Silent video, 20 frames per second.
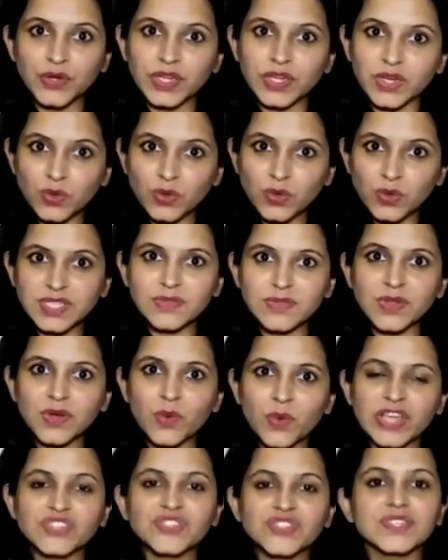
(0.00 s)
note down the
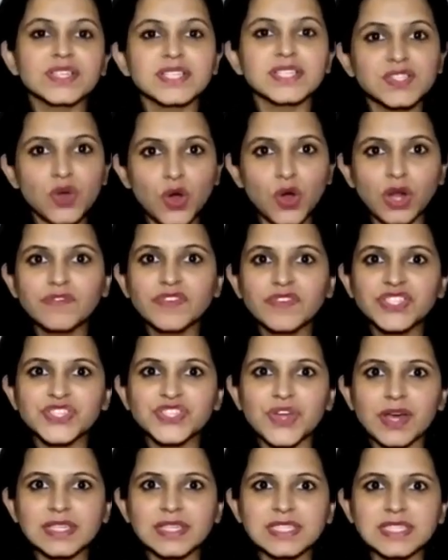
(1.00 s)
question, solve it
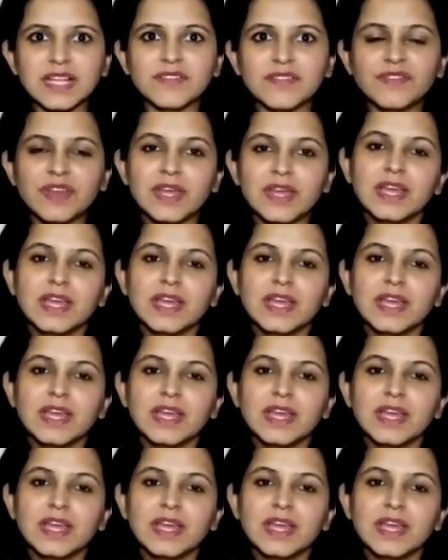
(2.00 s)
yourself,